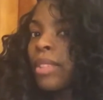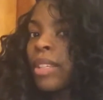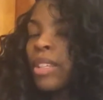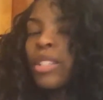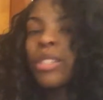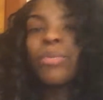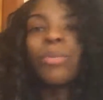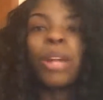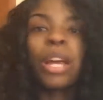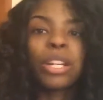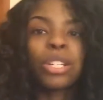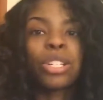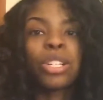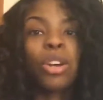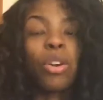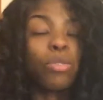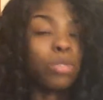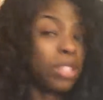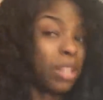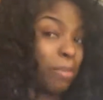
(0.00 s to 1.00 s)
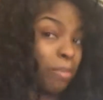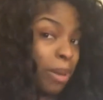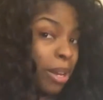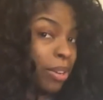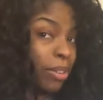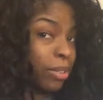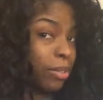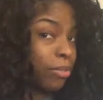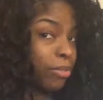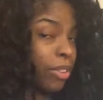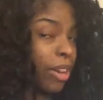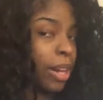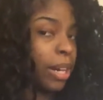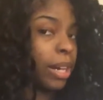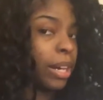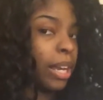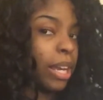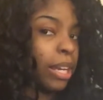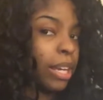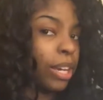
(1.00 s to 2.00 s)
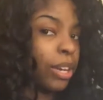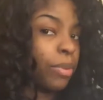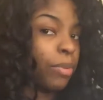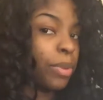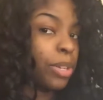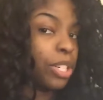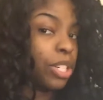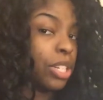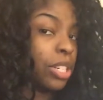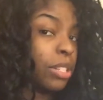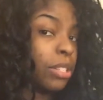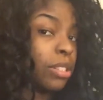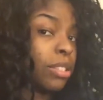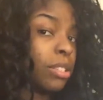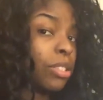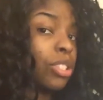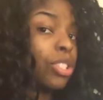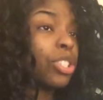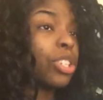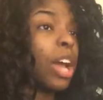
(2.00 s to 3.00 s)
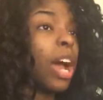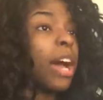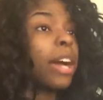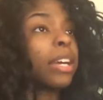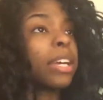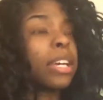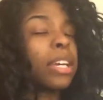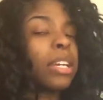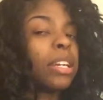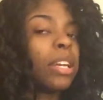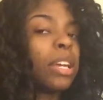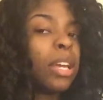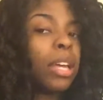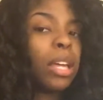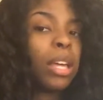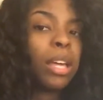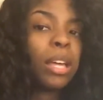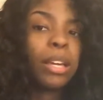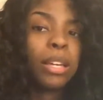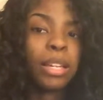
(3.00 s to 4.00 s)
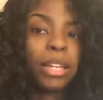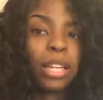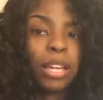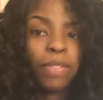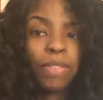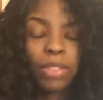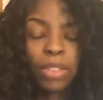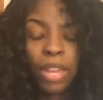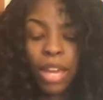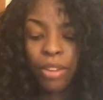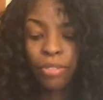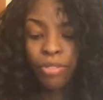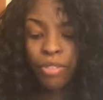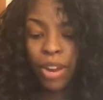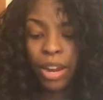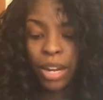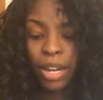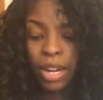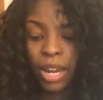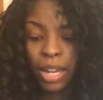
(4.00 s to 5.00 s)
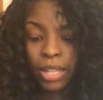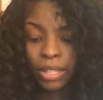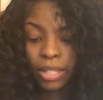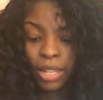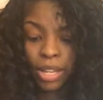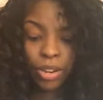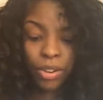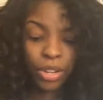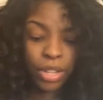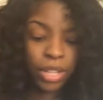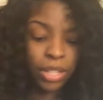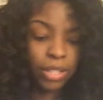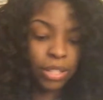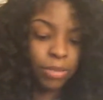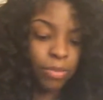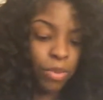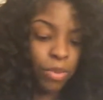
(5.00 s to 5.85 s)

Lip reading: this one actually holds up better than Friday Night Hair, which is shocking given that Friday Night's hair is